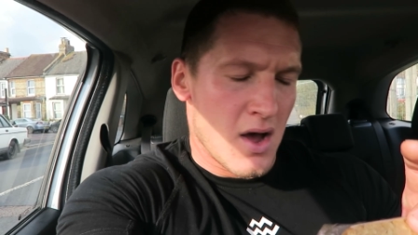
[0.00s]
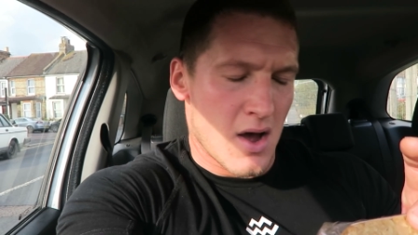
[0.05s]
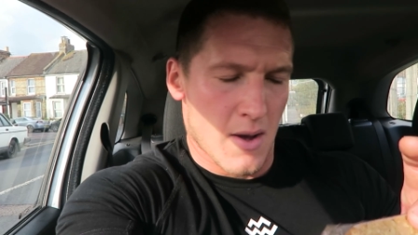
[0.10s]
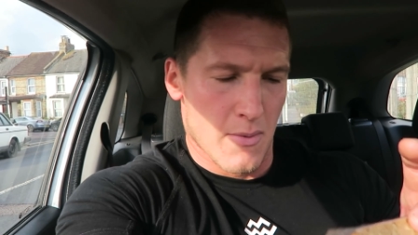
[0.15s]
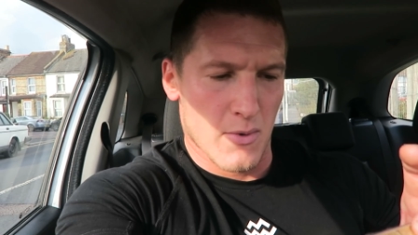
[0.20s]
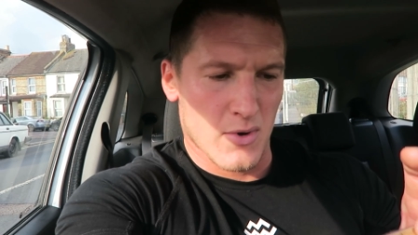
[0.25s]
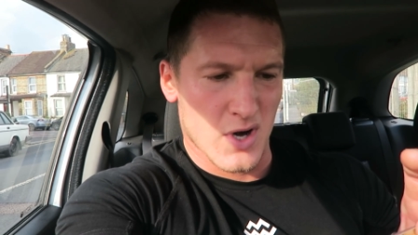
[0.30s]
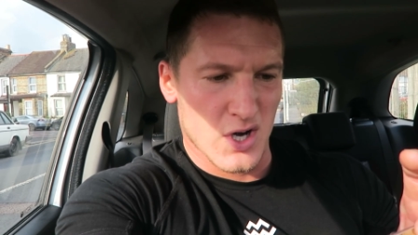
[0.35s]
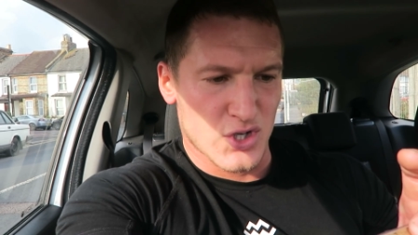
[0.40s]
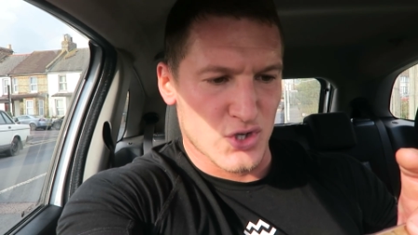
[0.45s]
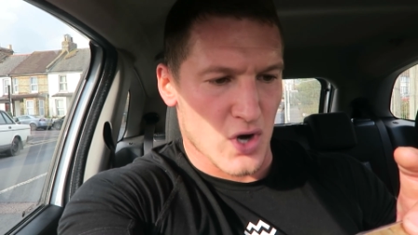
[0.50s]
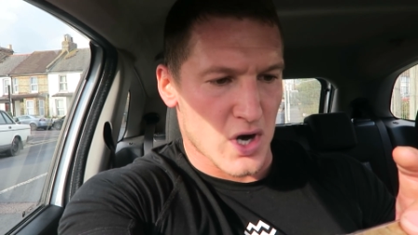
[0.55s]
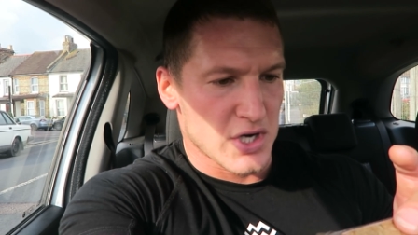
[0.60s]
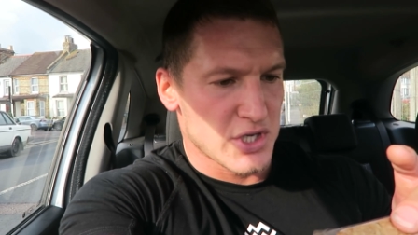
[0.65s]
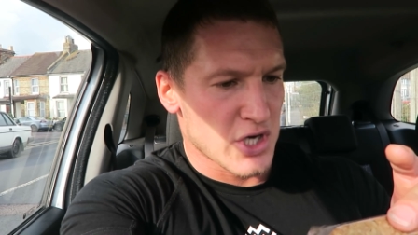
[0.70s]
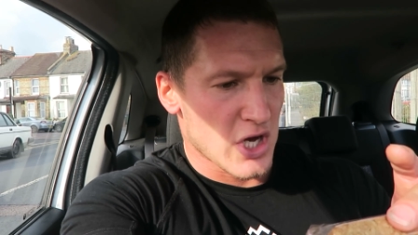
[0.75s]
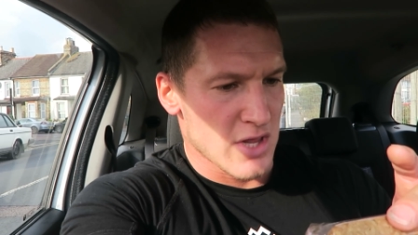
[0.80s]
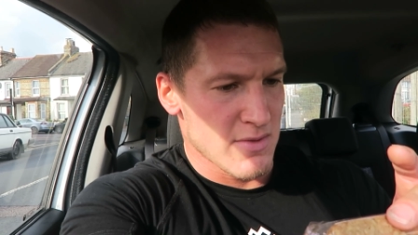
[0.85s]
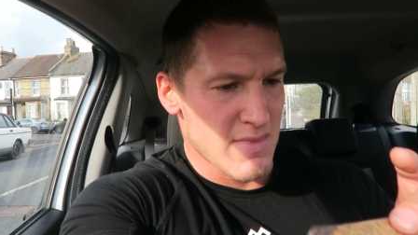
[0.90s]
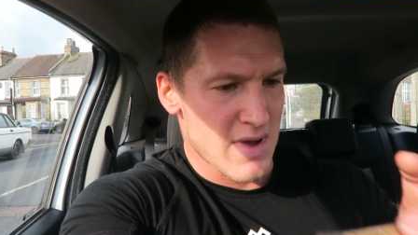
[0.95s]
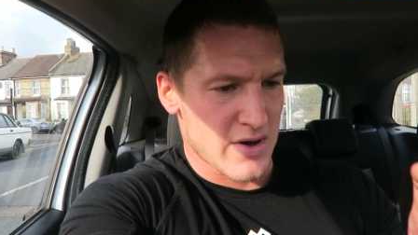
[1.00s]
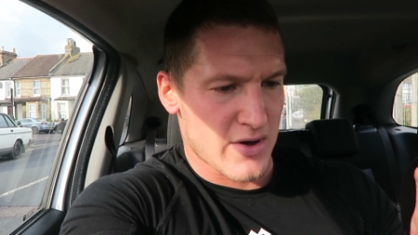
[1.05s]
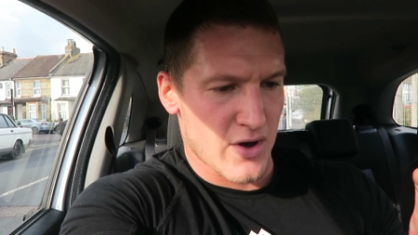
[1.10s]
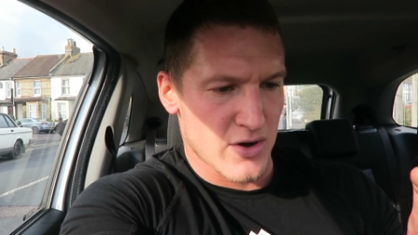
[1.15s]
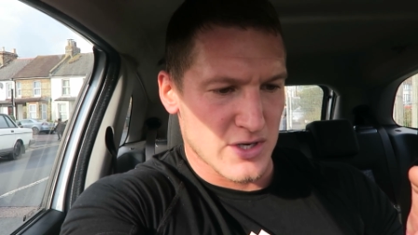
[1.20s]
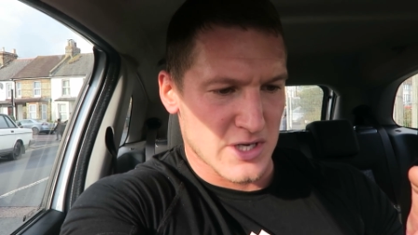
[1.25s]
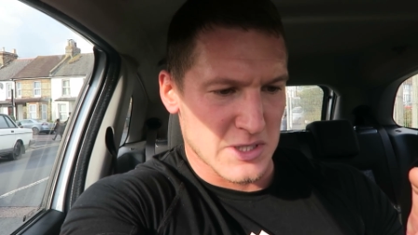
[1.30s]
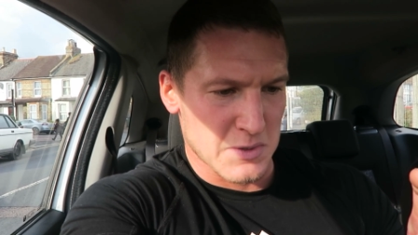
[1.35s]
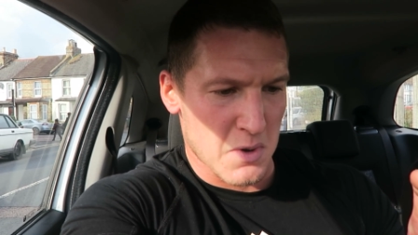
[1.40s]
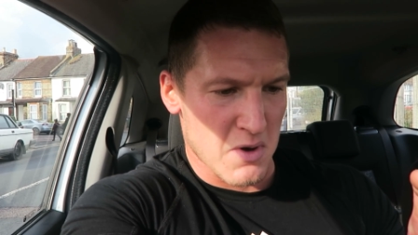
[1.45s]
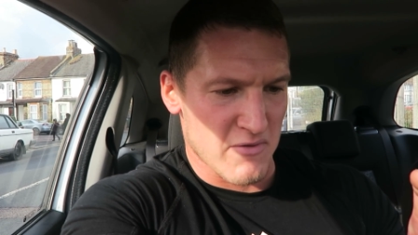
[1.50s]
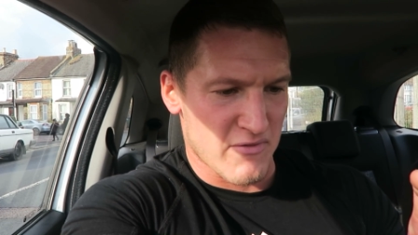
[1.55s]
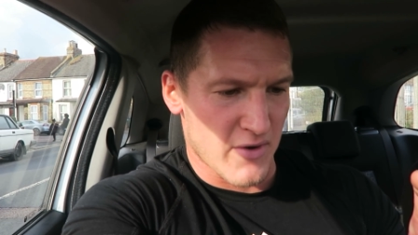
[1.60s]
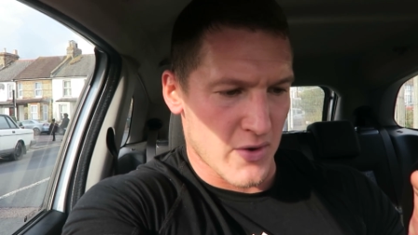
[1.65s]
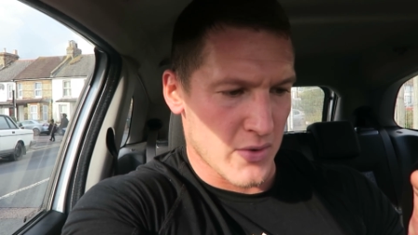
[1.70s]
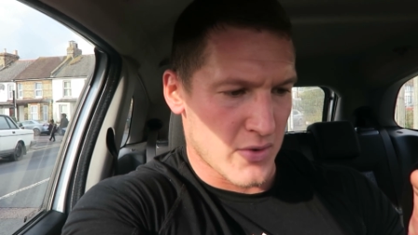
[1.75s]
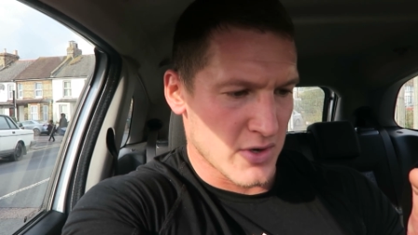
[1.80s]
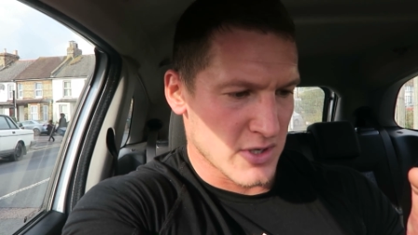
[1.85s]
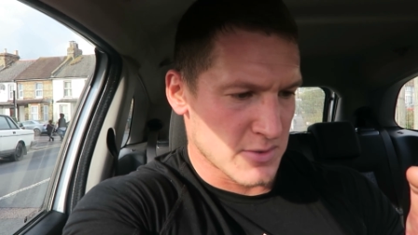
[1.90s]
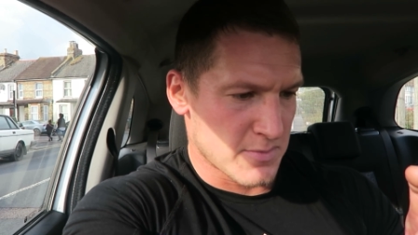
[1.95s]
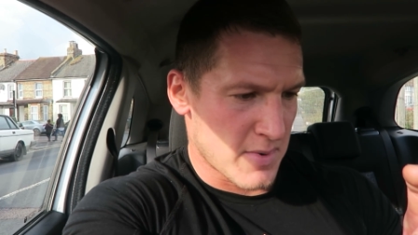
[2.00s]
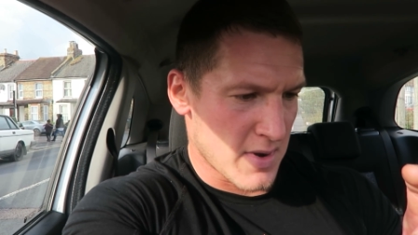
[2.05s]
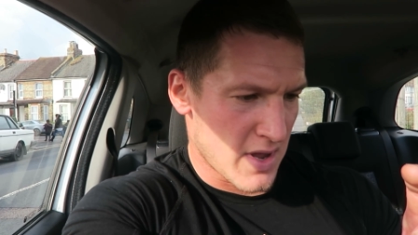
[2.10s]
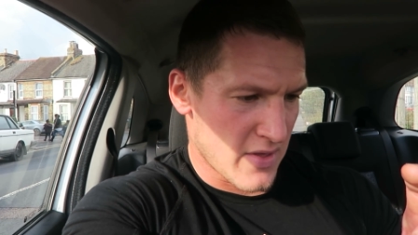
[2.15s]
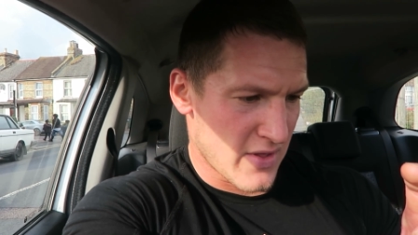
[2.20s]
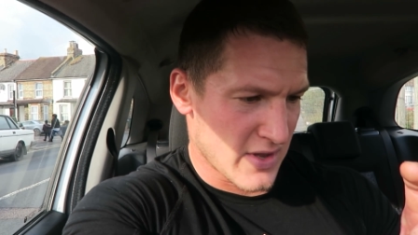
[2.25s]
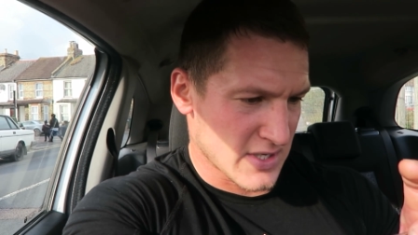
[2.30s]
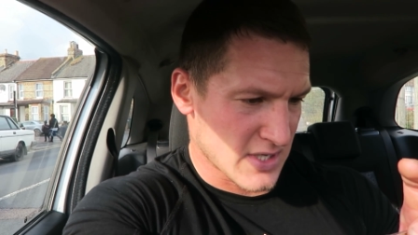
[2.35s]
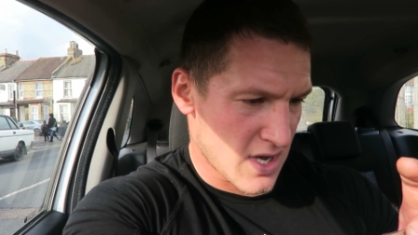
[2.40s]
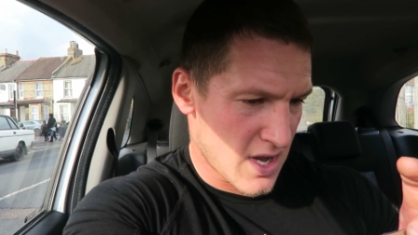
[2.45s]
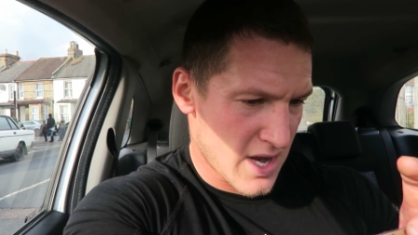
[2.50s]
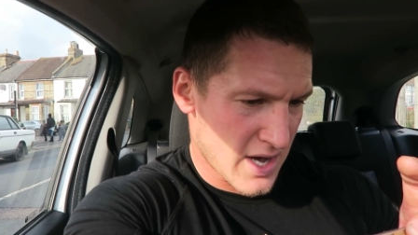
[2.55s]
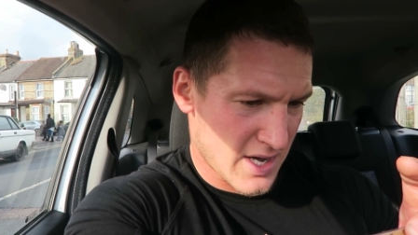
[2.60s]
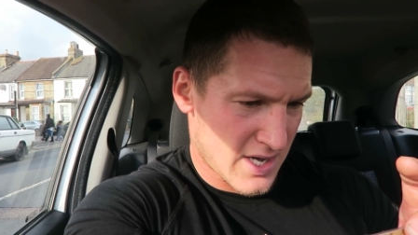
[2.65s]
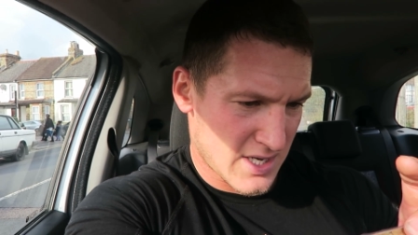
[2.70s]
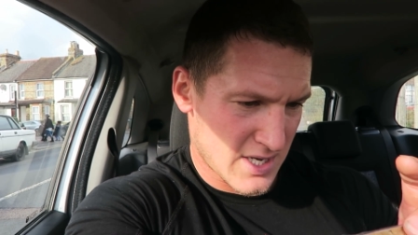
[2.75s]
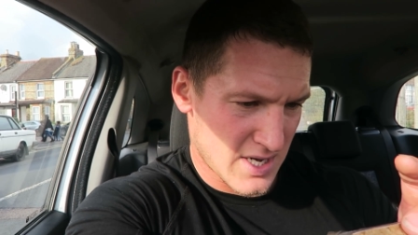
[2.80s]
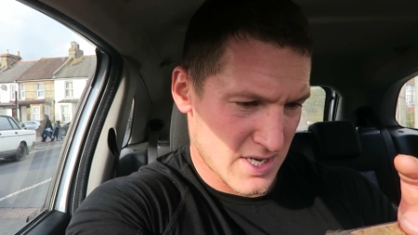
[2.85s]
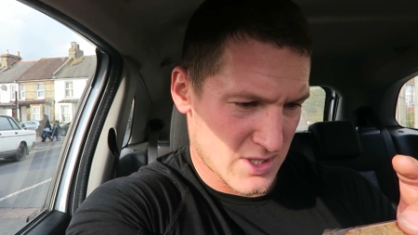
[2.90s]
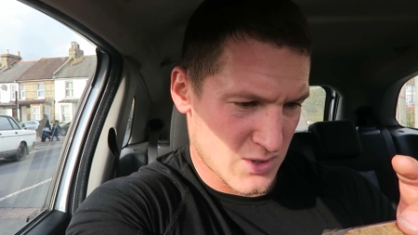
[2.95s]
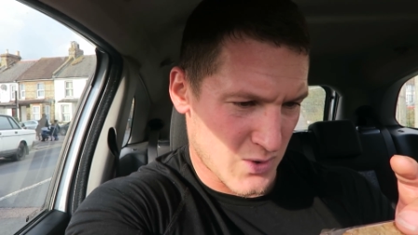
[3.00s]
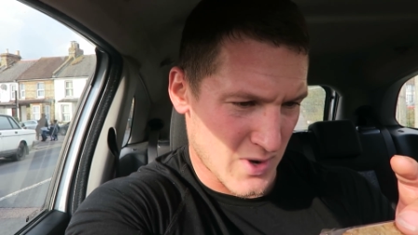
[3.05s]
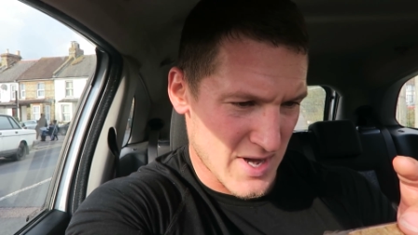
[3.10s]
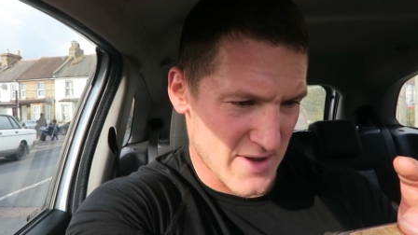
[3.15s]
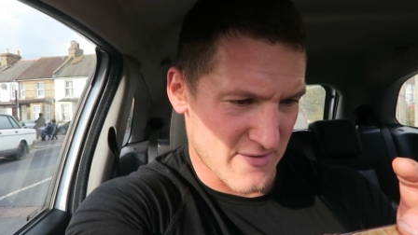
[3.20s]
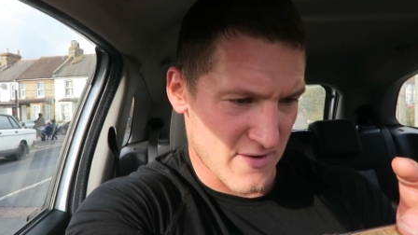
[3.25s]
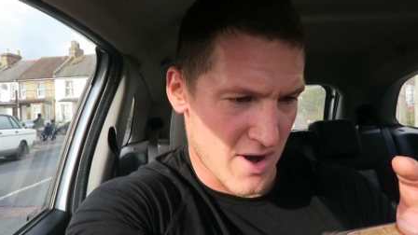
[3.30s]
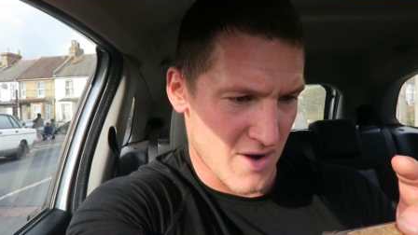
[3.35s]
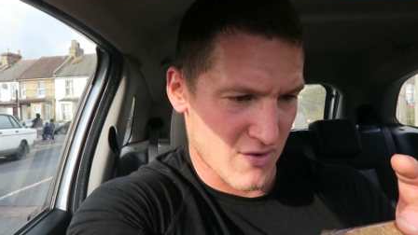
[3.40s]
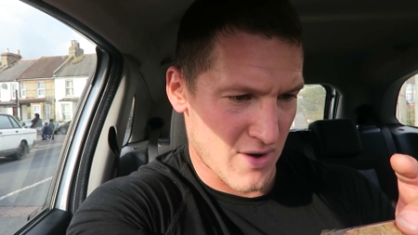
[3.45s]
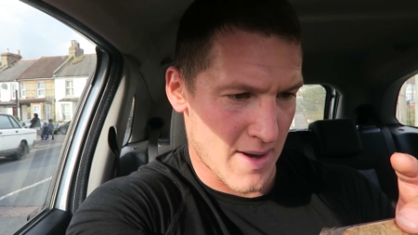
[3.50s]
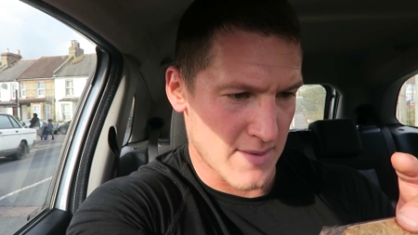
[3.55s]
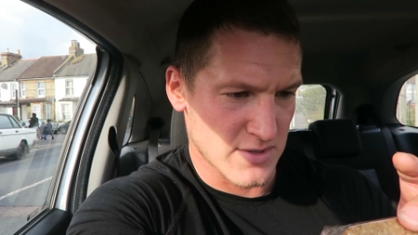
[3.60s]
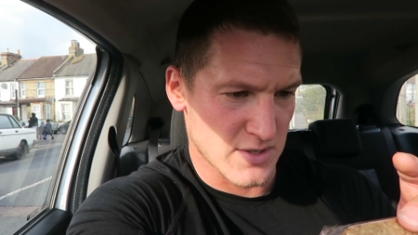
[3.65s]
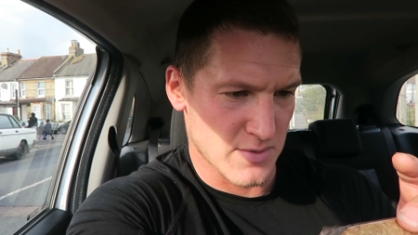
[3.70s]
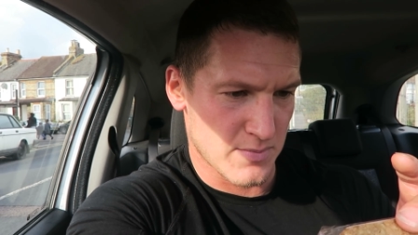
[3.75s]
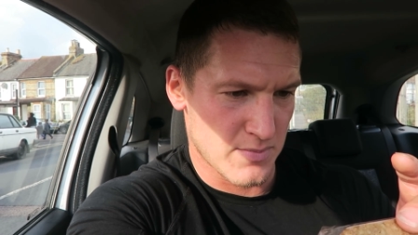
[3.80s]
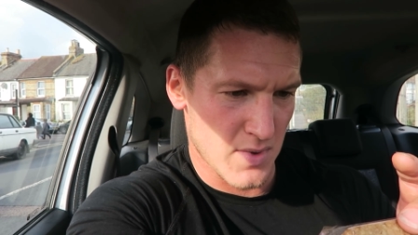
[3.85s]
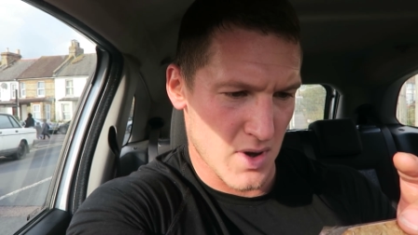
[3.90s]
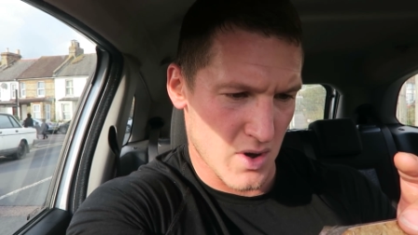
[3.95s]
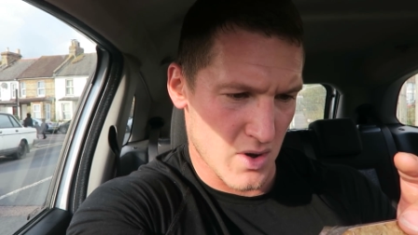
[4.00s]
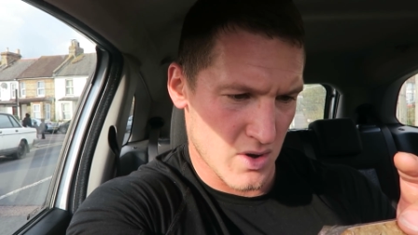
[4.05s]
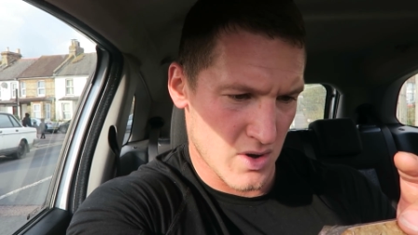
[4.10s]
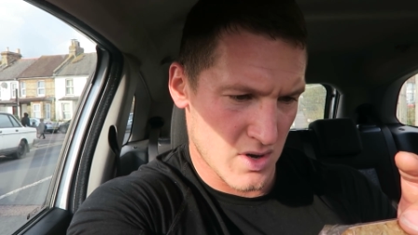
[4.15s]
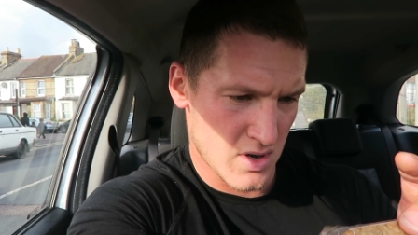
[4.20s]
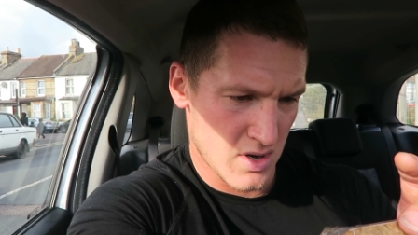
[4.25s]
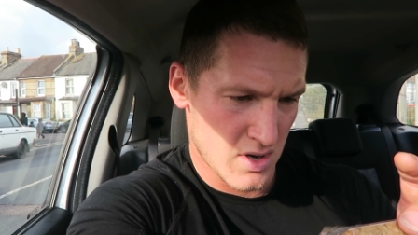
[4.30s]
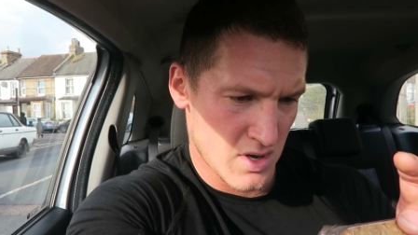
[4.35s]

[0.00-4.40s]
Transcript: I'm not going to try and show the macros because it won't focus. But there's like 25 grams of no